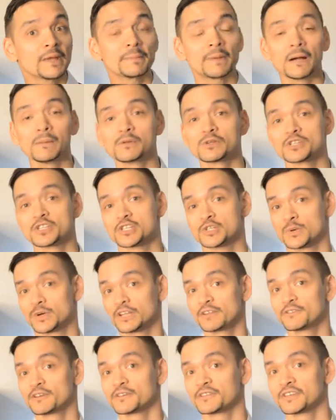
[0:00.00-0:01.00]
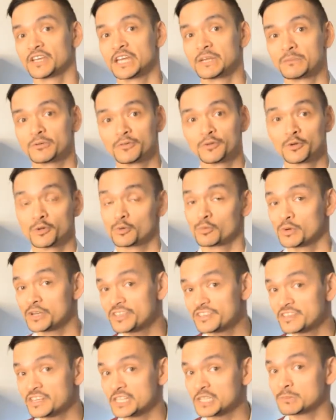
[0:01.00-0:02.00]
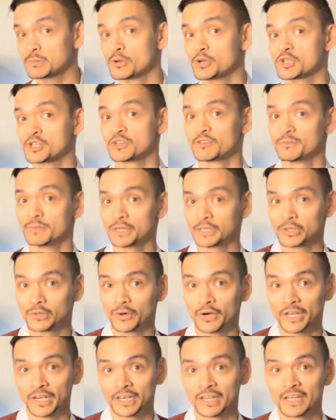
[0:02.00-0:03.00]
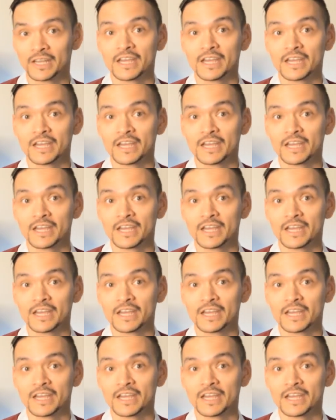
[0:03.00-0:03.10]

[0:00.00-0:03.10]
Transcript: published in 2015 before the recent explosion of Bitcoin,